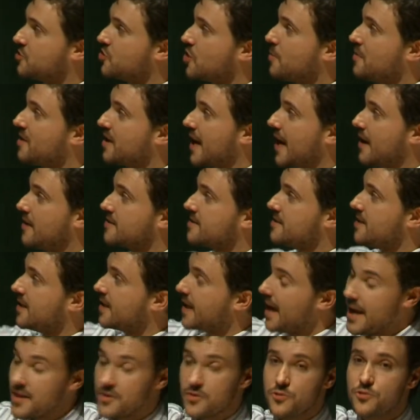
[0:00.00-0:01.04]
Andromeda galaxy.
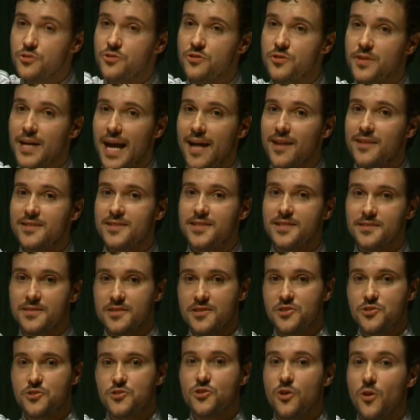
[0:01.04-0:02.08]
Again, those two galaxies
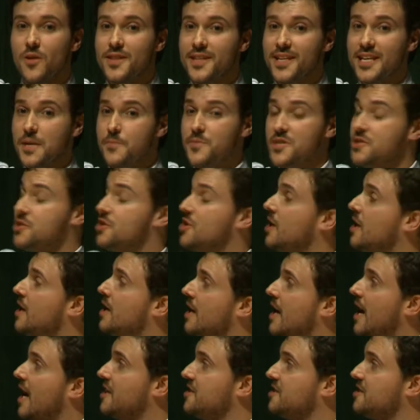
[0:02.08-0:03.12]
that you saw in the image,
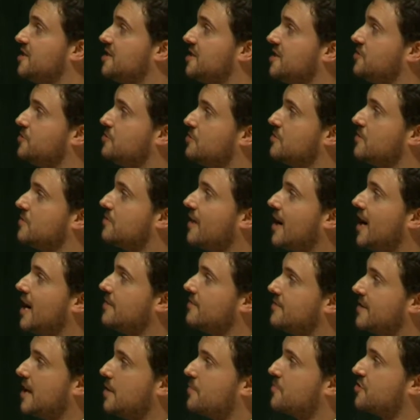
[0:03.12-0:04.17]
NGC
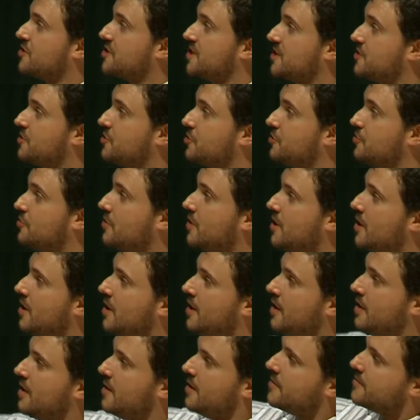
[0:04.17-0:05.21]
205, M32.
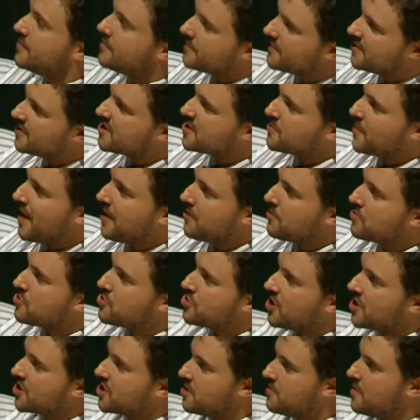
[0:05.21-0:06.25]
The spiral
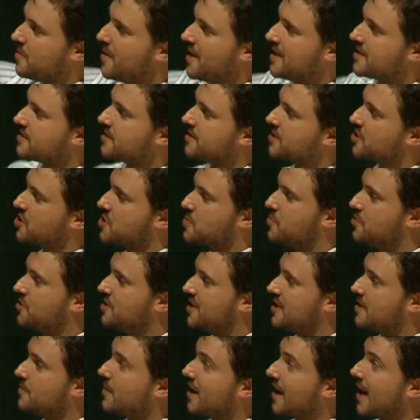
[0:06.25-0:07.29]
structure we basically just
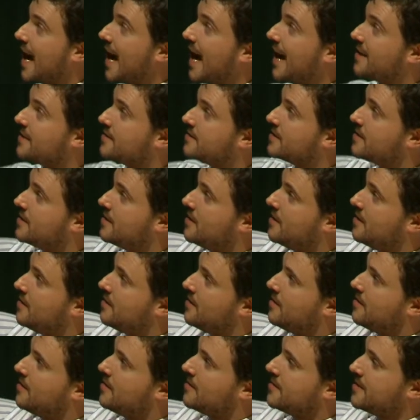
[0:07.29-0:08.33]
put in by hand.
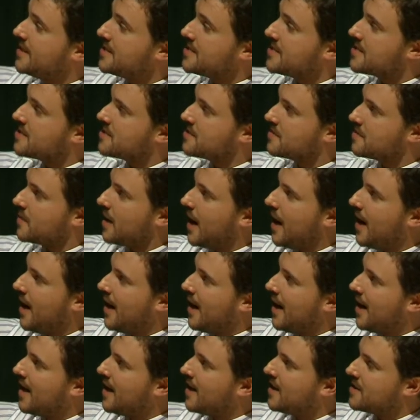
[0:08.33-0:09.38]
This is
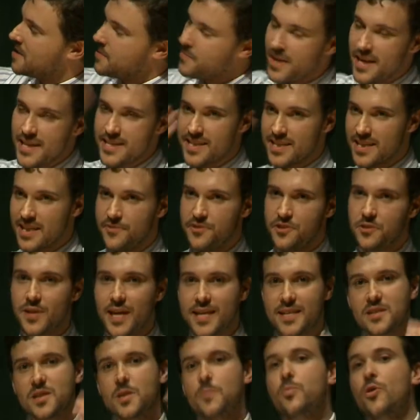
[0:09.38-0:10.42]
an amazing, if you
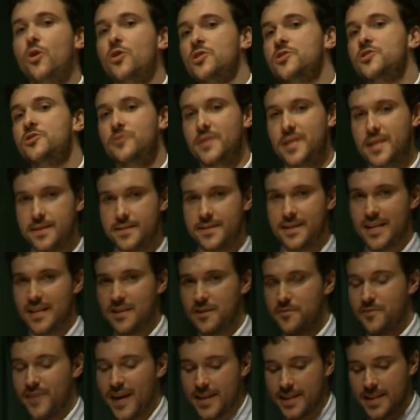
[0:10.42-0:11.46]
like, laboratory.
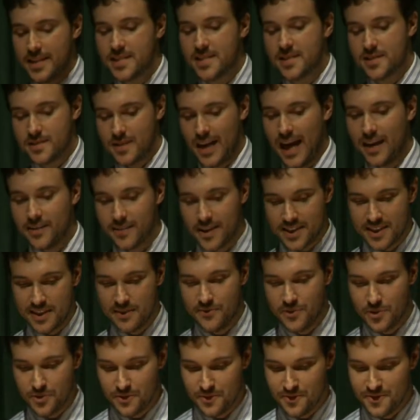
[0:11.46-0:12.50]
And in fact, I like to
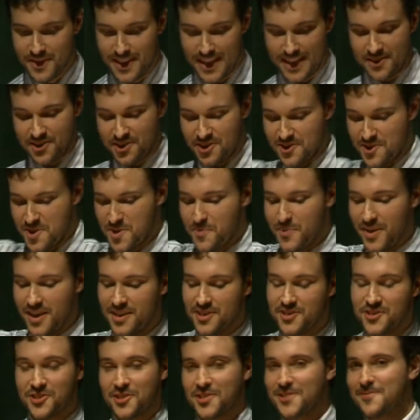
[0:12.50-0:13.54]
view, that's just spin,
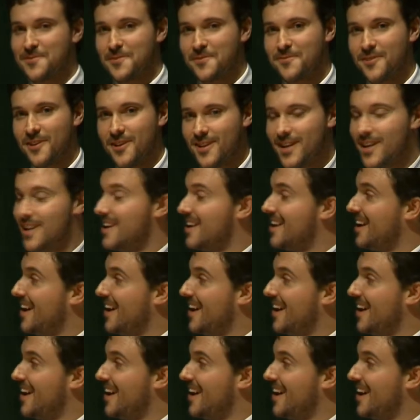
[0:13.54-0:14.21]
is just for fun.